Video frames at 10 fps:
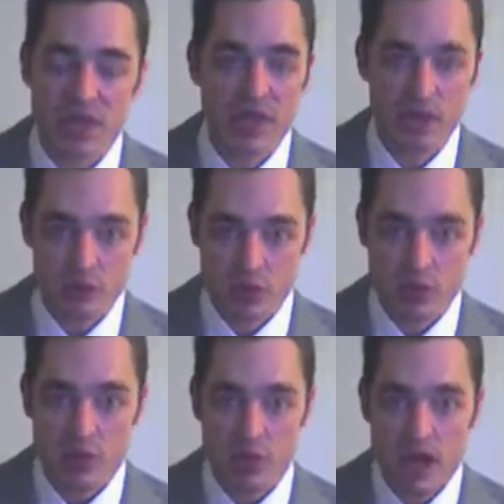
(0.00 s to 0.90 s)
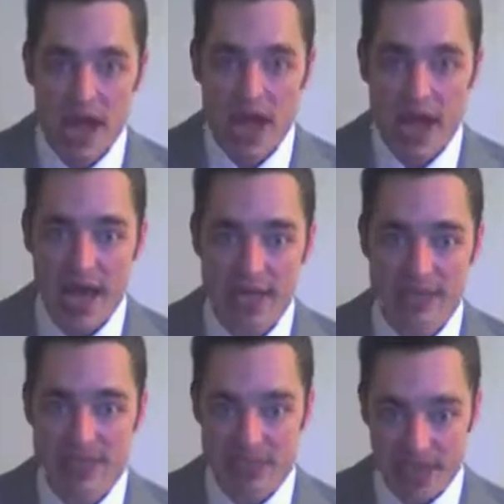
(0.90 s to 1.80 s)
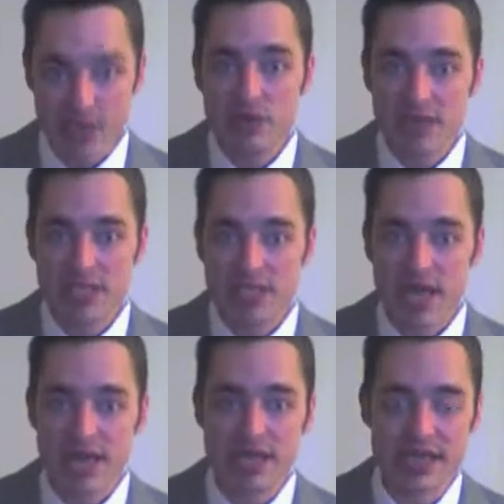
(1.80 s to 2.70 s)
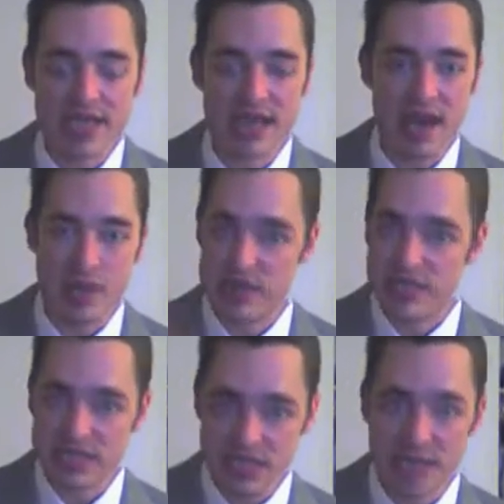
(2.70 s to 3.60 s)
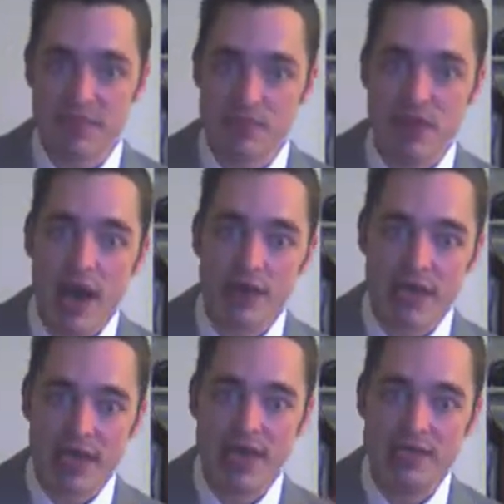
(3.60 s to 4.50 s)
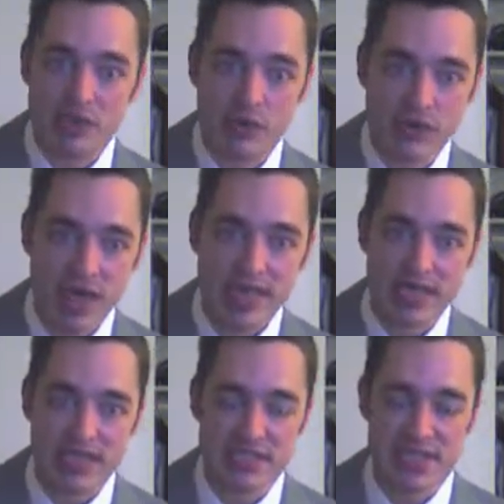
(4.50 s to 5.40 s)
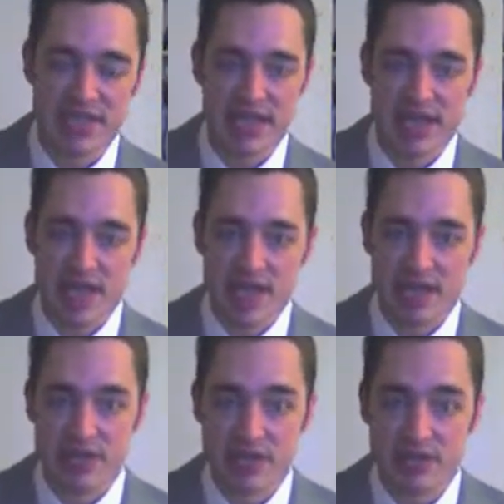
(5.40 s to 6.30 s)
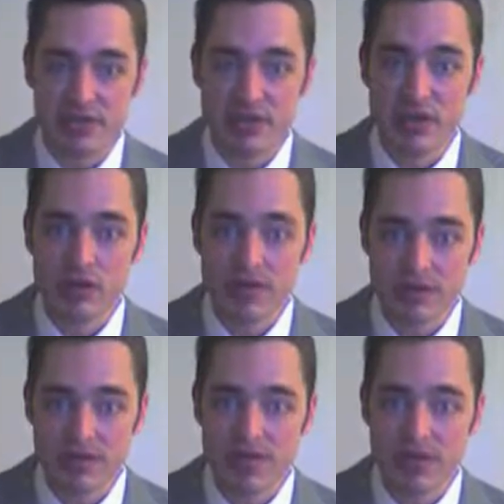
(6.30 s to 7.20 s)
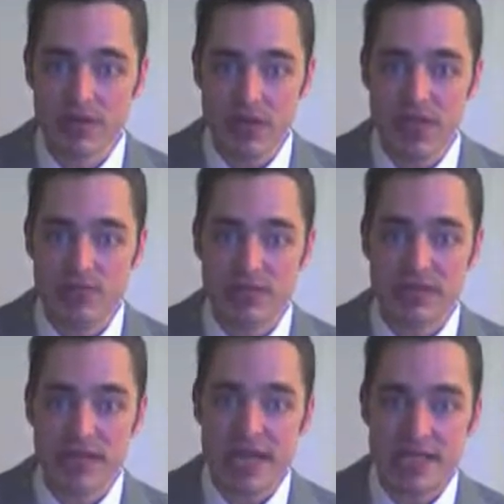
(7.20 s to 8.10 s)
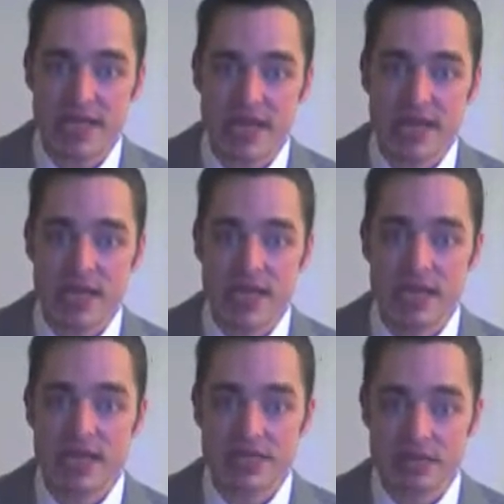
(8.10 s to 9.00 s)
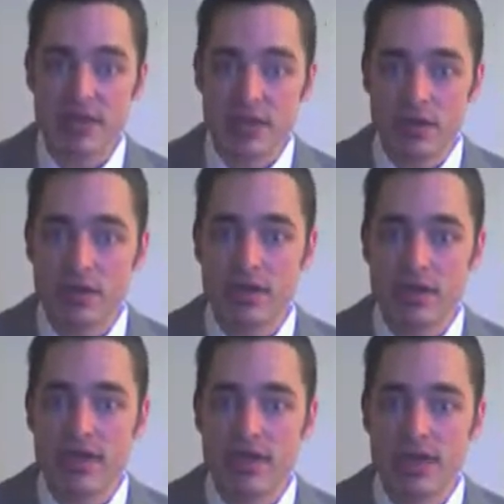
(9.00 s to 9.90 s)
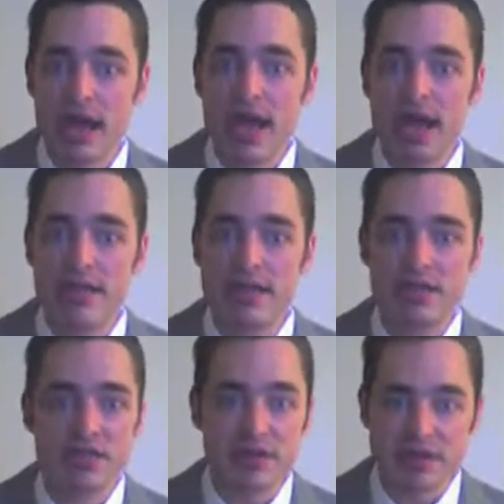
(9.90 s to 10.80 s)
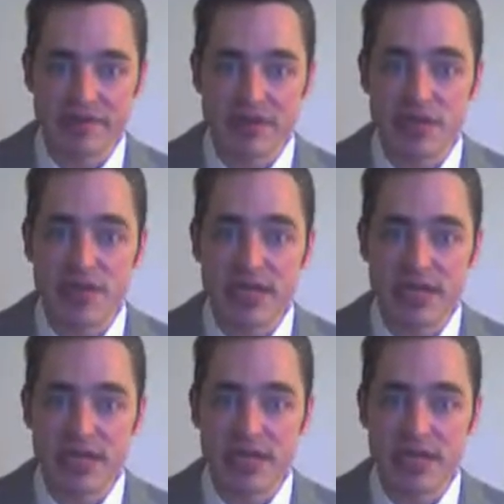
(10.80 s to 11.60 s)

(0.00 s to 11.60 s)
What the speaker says: who has psychosis, and they think, I want to escape from reality, I don't like this, and they use a little bit of weed, but then they start to get hooked on it, and they start to feel like